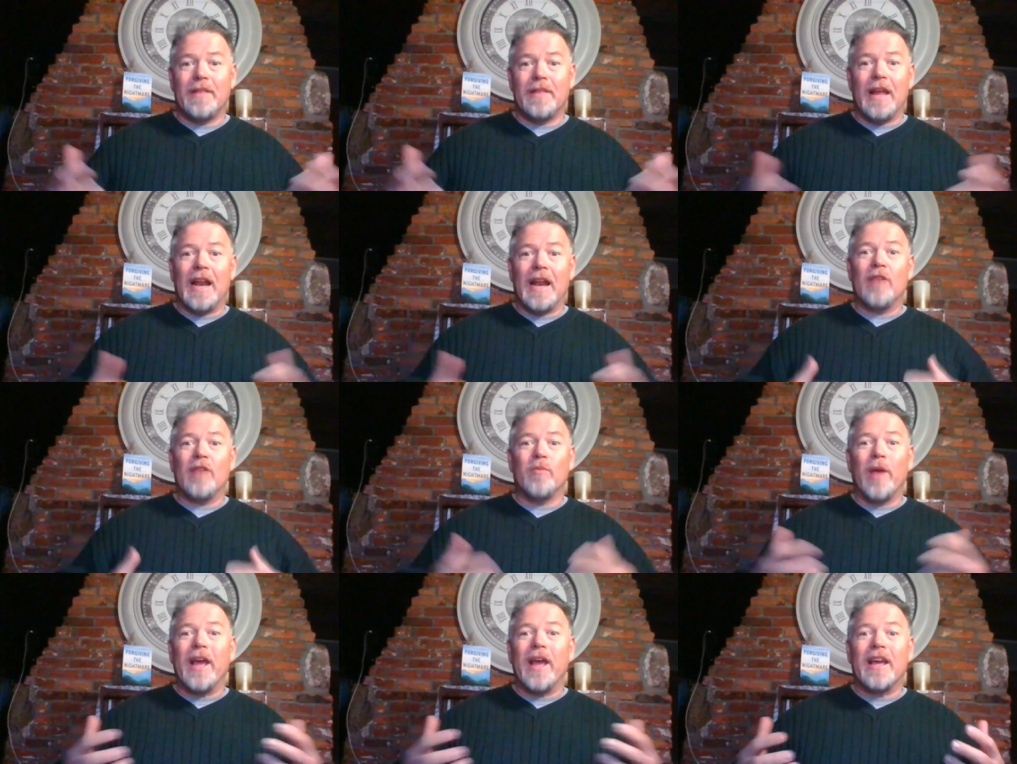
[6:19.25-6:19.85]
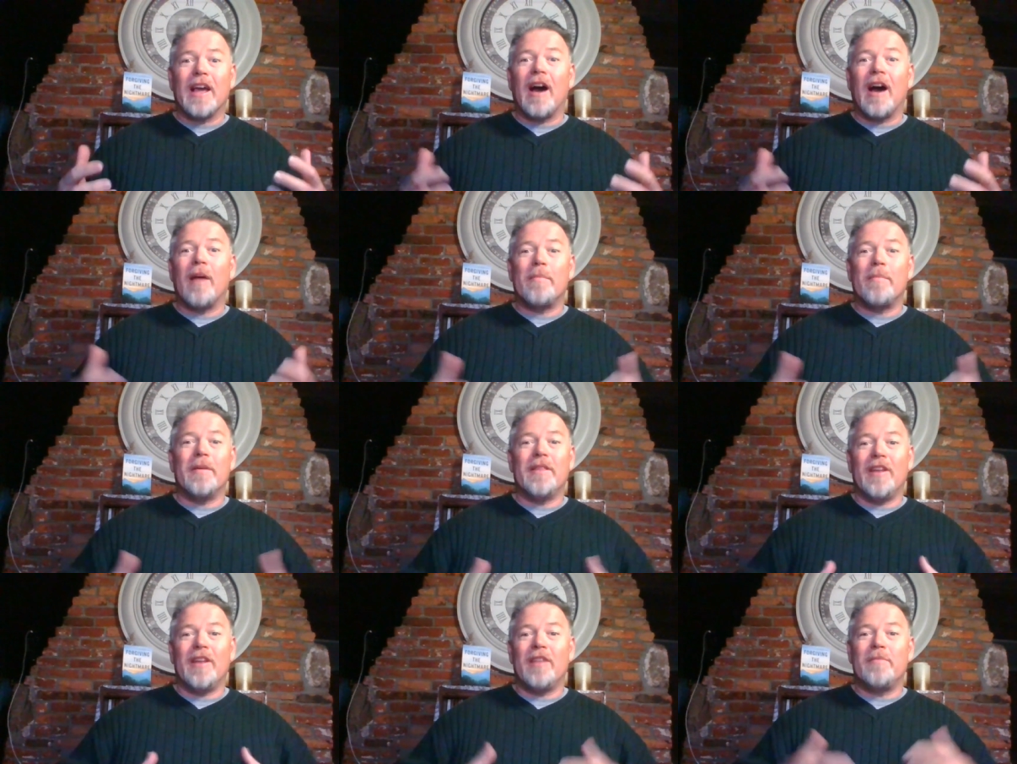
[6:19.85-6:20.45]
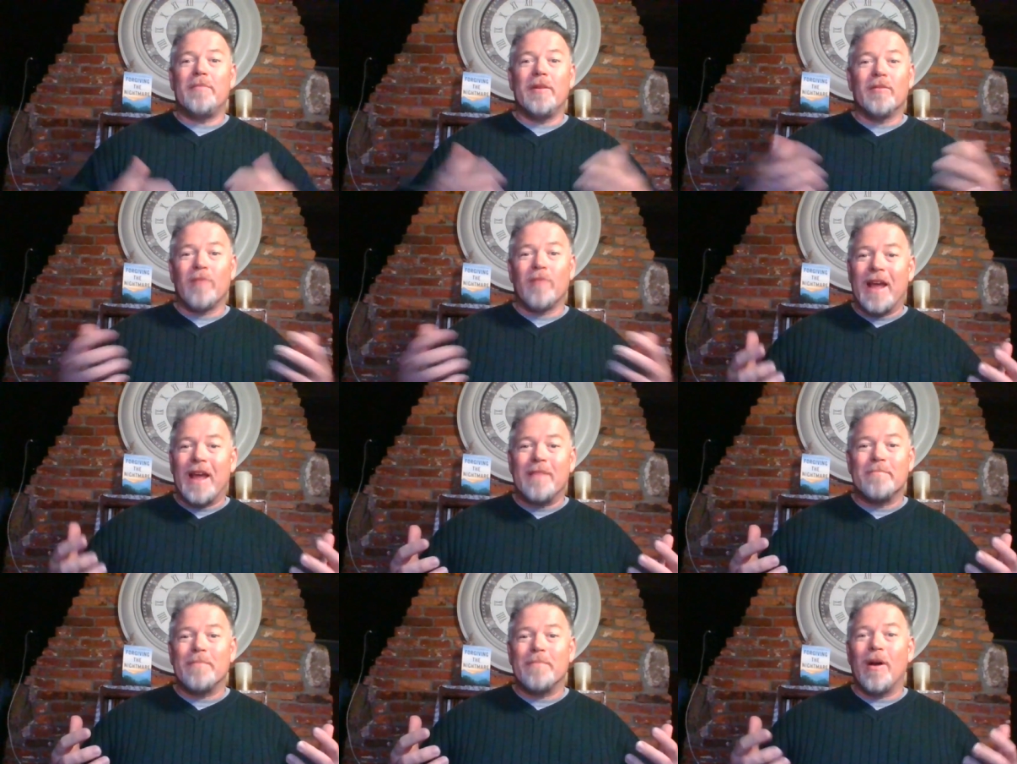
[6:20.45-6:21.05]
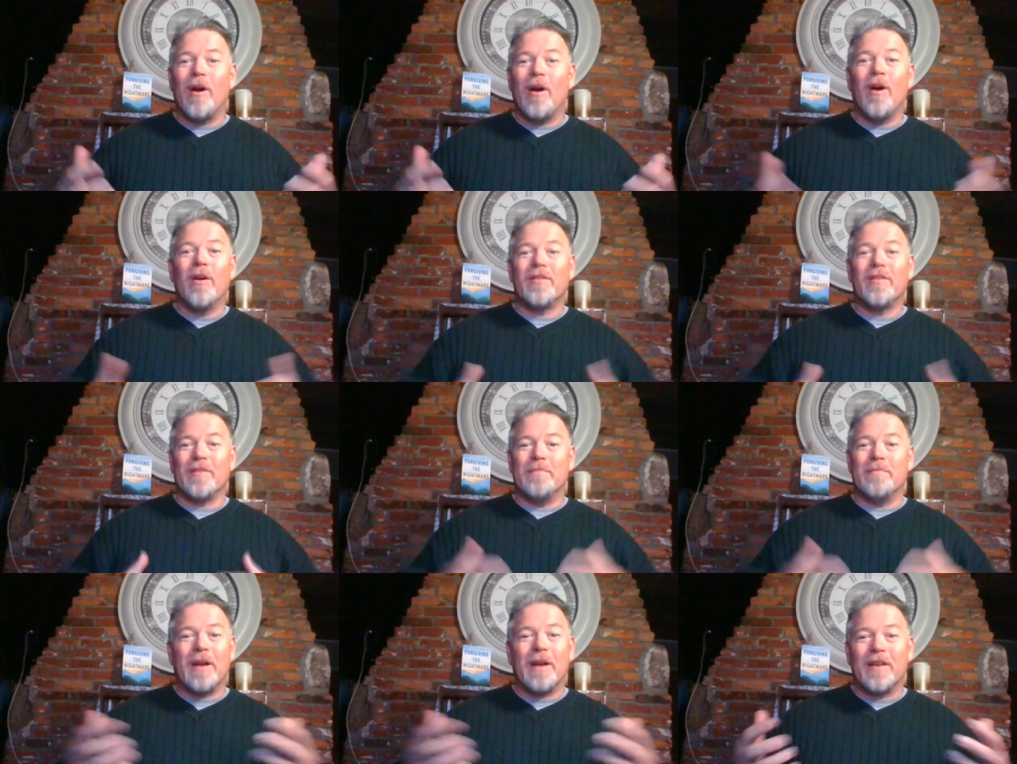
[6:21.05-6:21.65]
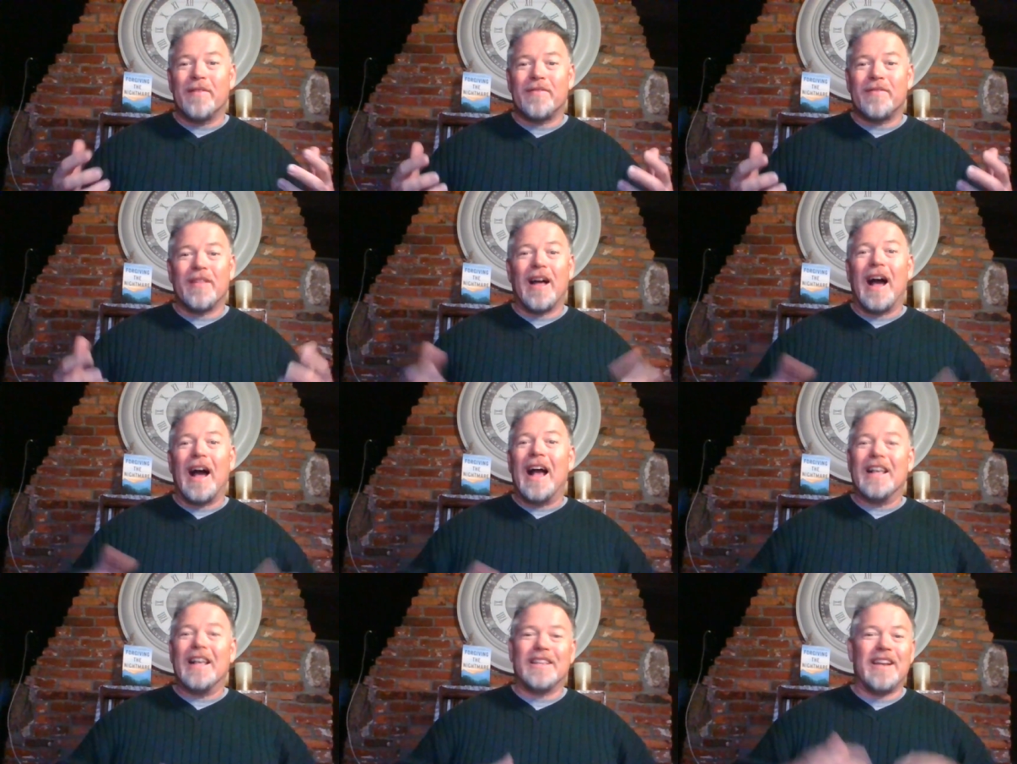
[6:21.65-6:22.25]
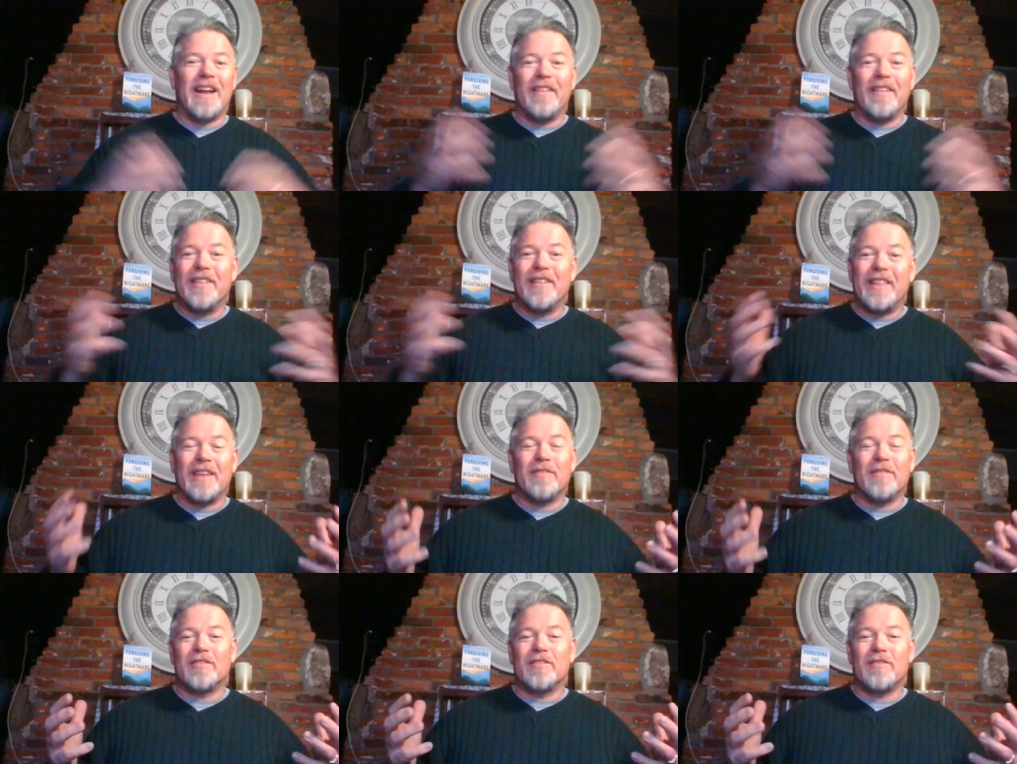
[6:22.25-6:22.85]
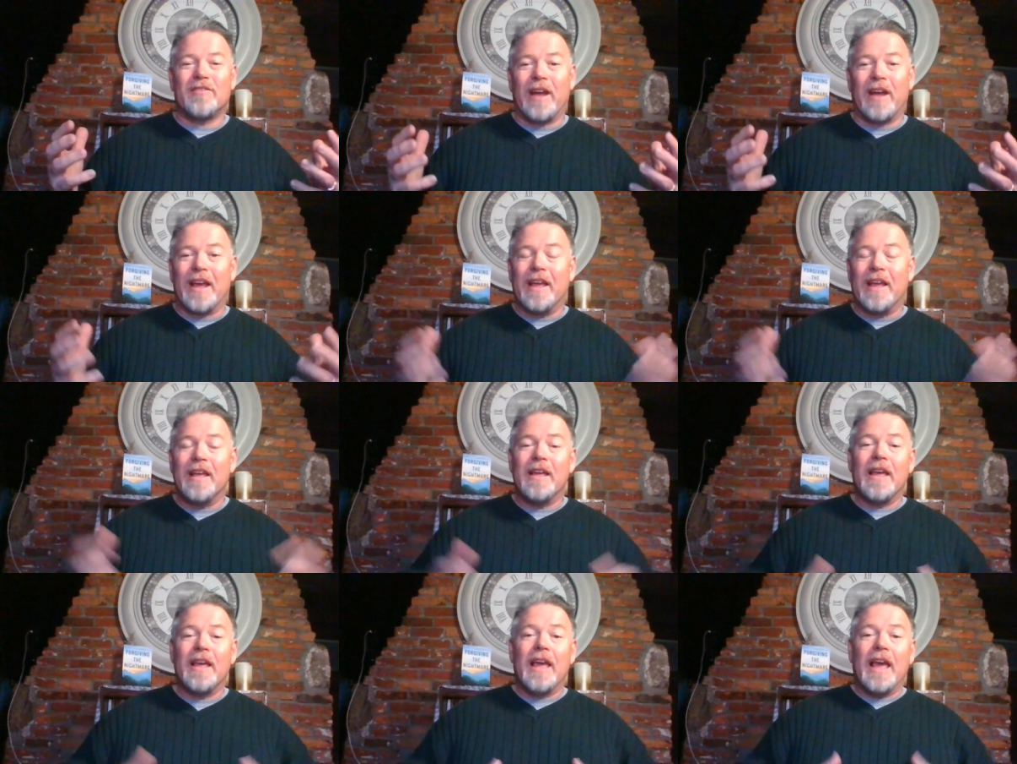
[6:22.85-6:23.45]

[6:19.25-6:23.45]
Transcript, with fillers: That I'd wake mm-hmm. up and there'd be mm-hmm. rainbows mm-hmm. and butterflies and everything was great.